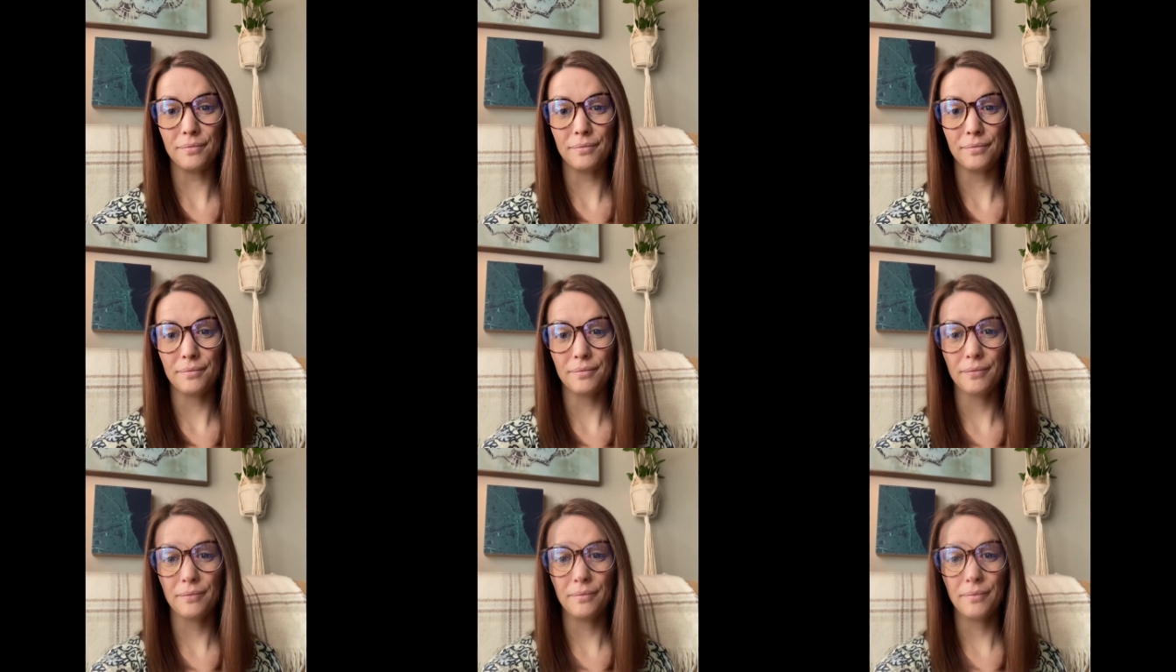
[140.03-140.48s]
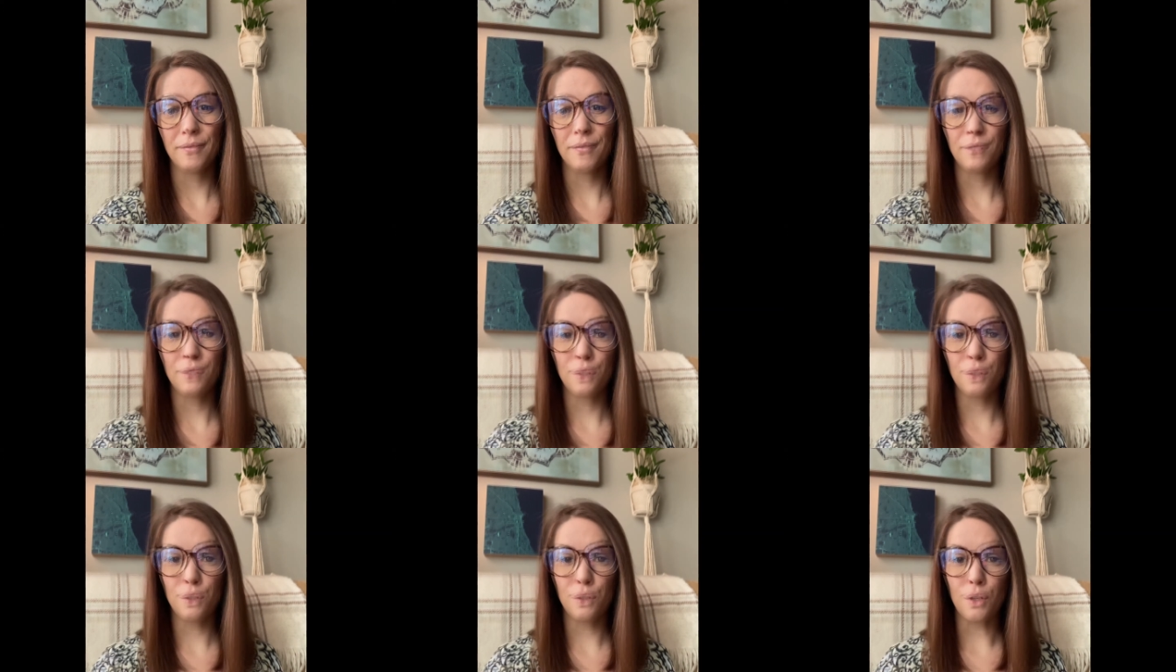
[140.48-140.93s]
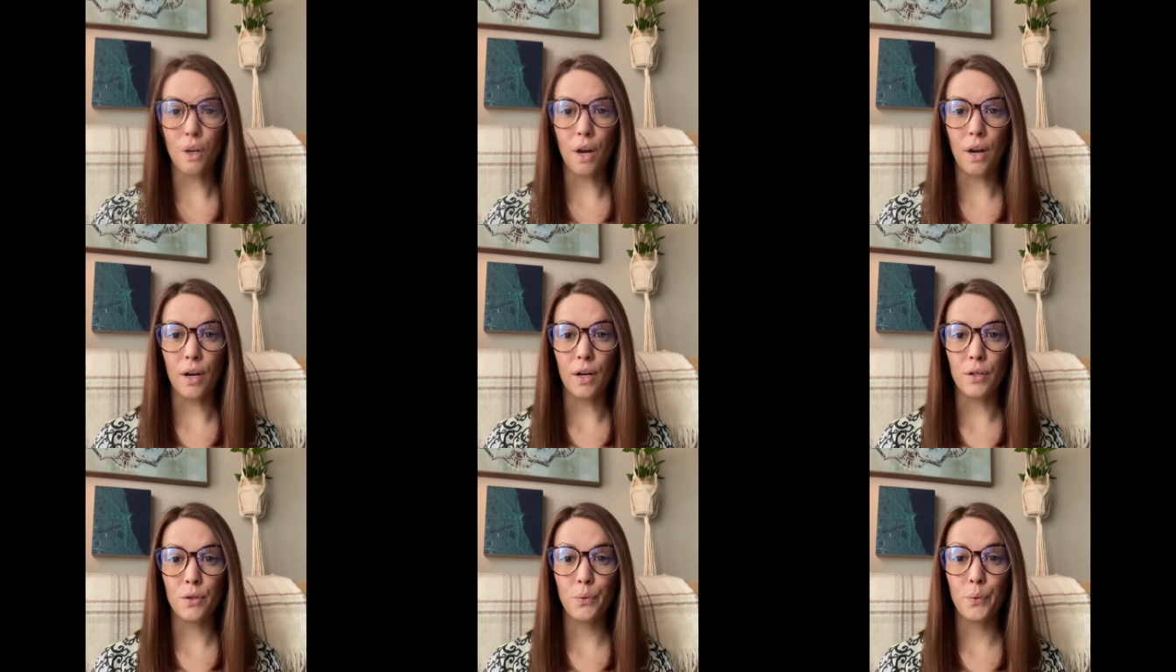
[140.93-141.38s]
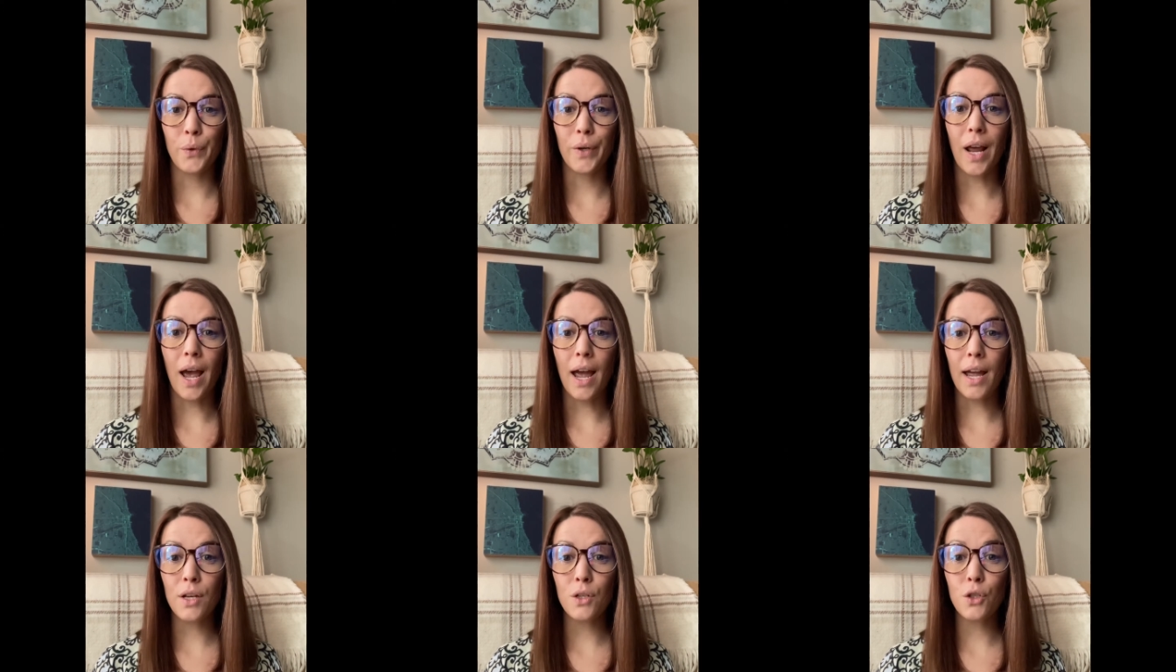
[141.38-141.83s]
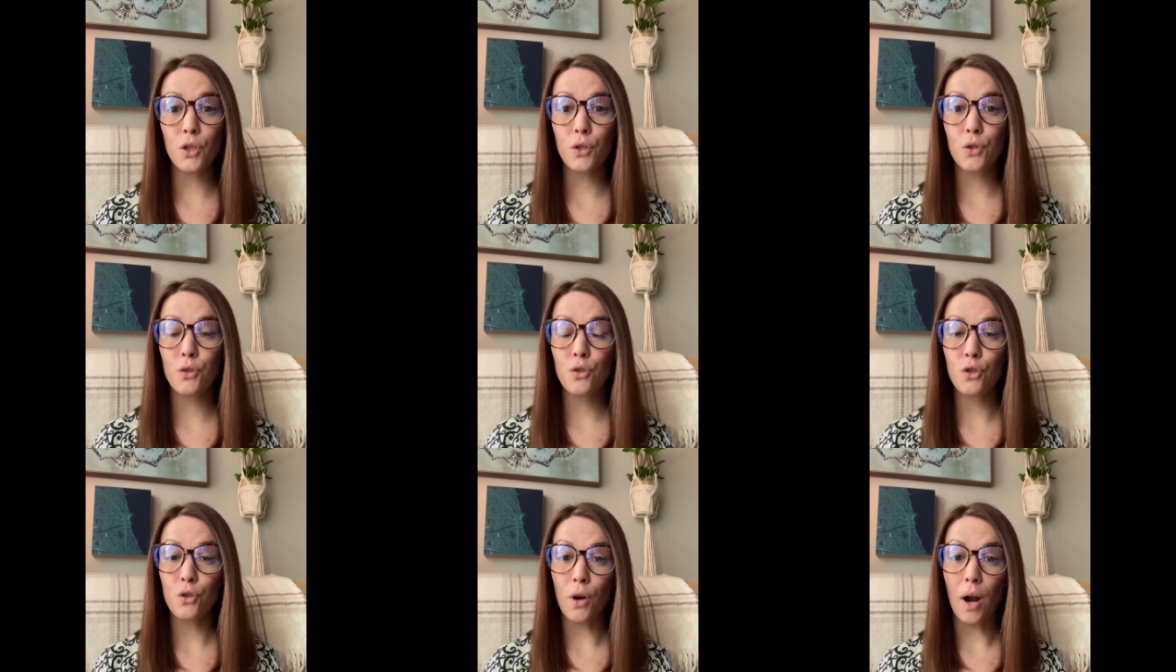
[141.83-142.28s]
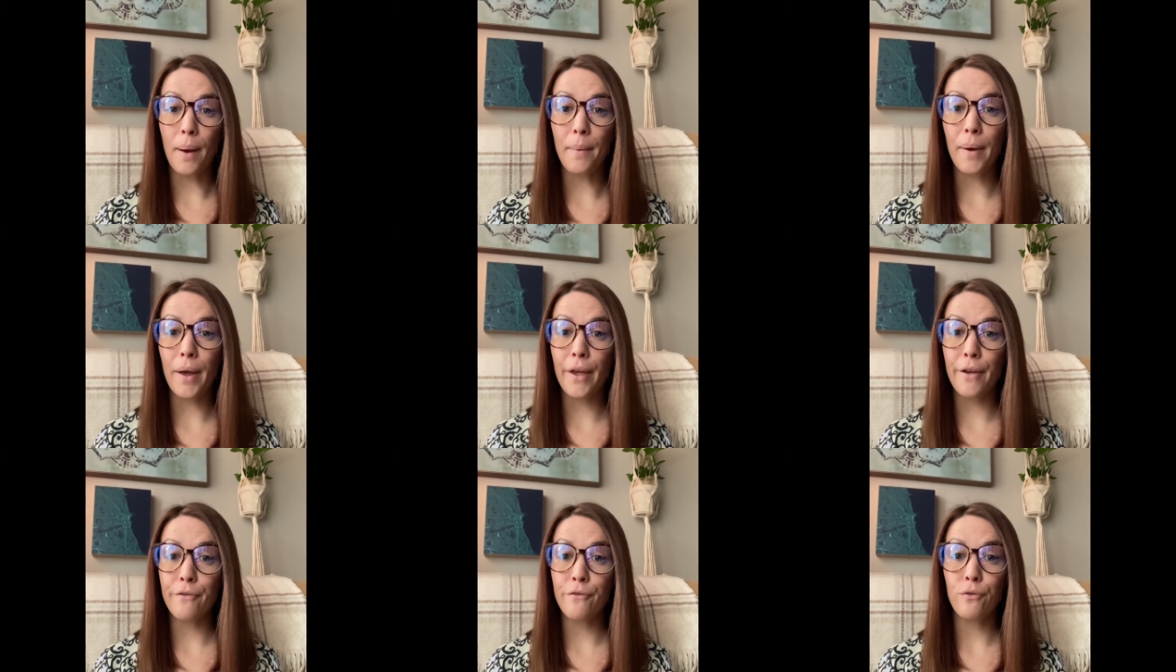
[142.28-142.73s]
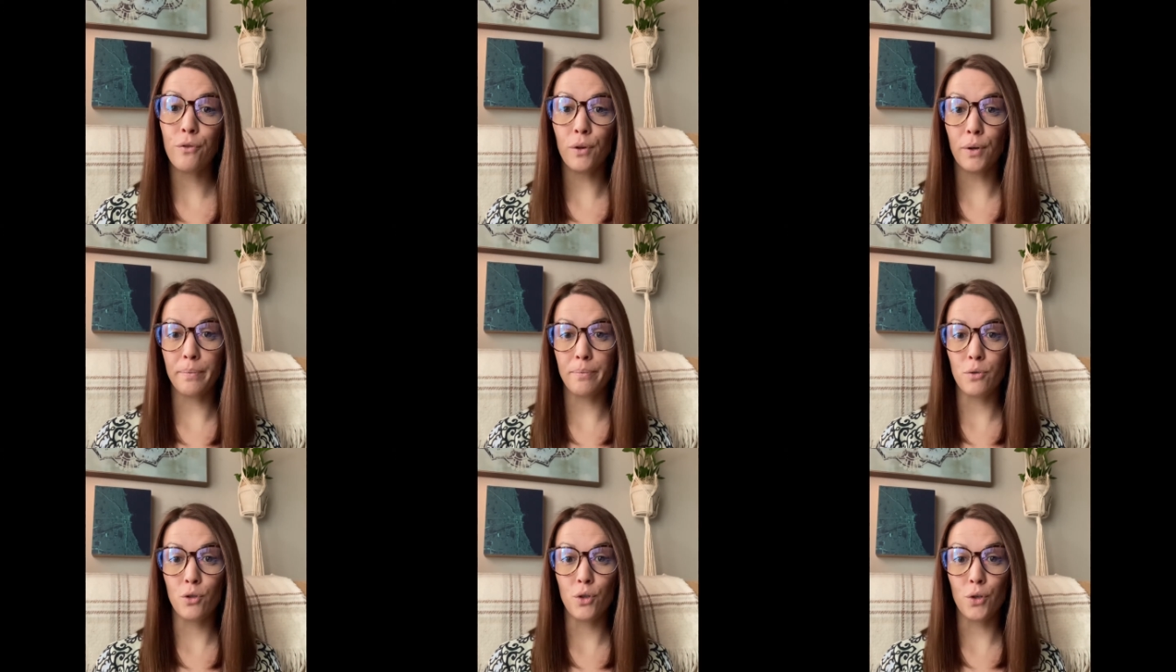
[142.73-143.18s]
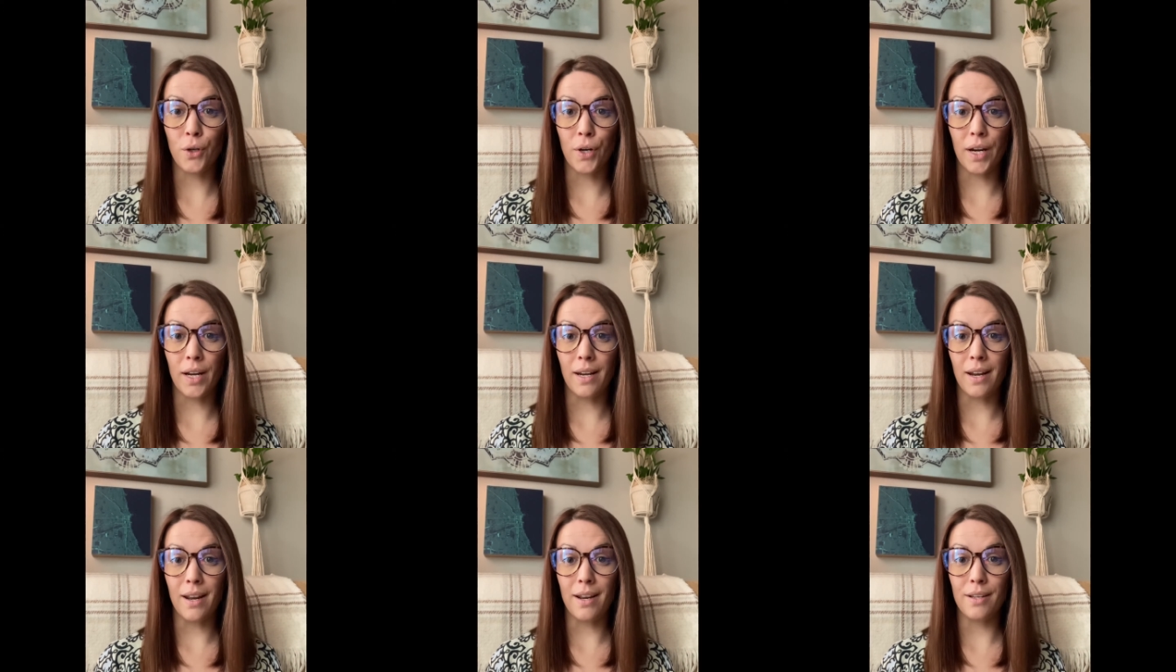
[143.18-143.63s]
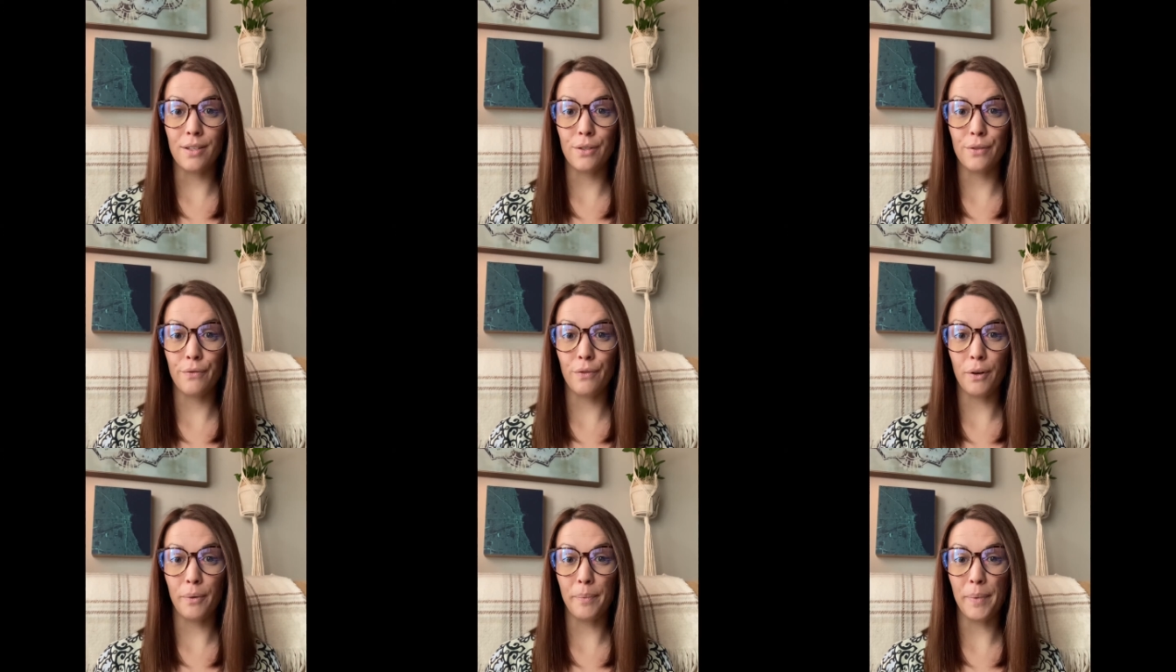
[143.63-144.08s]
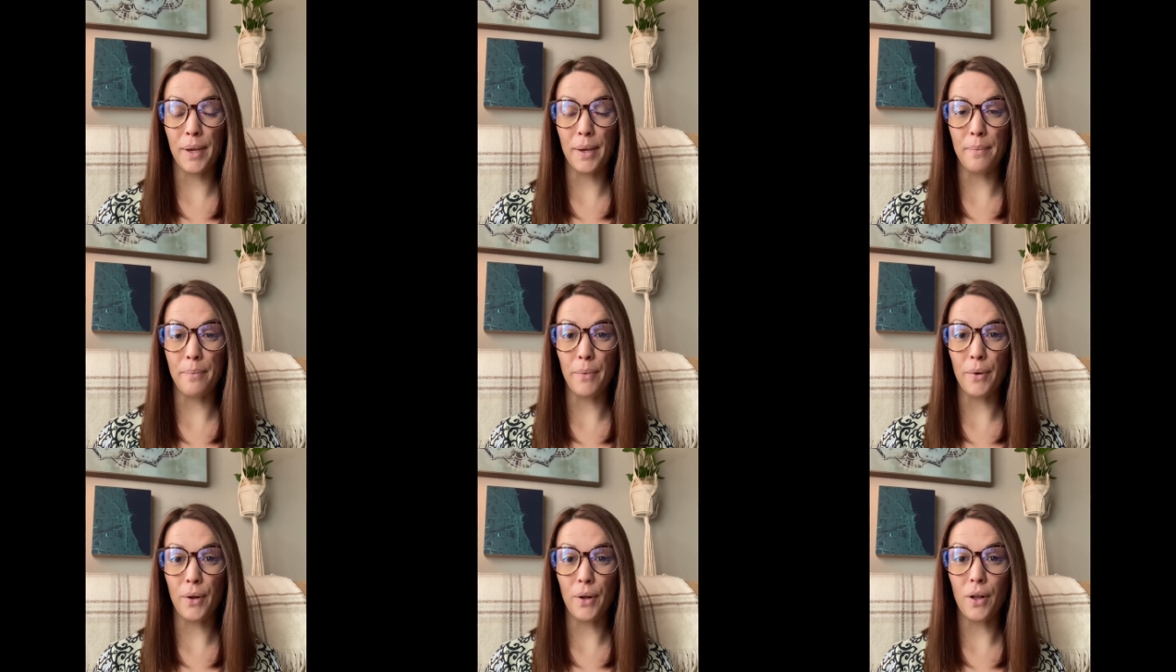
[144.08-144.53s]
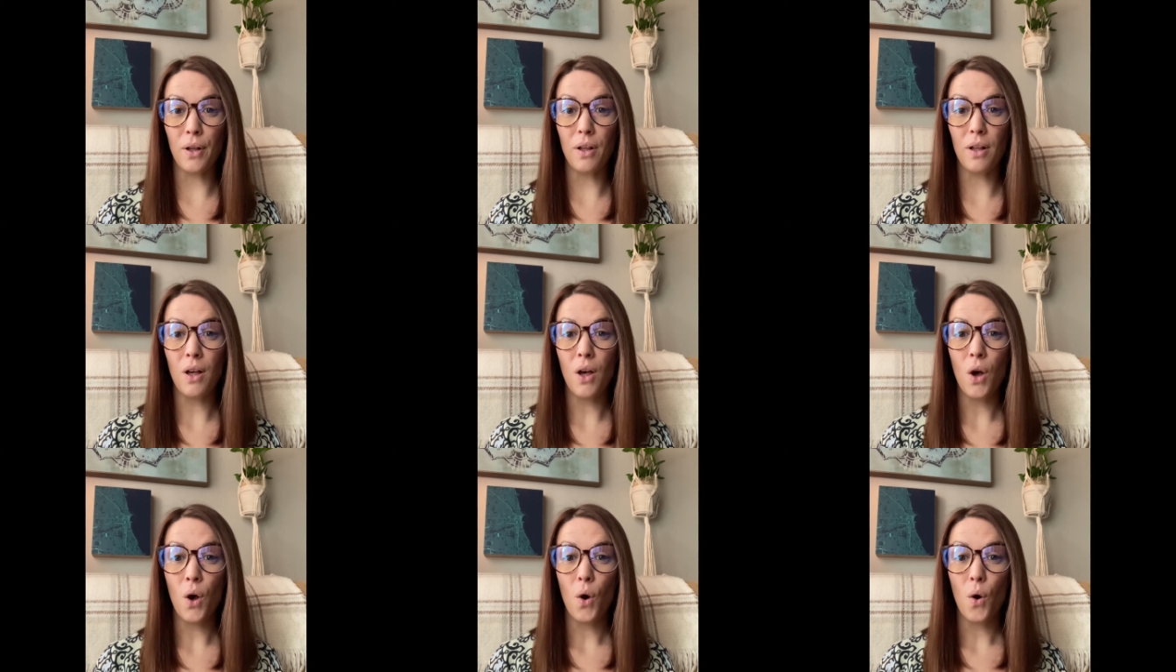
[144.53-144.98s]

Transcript: Let me start, when I do trauma-informed trainings for people,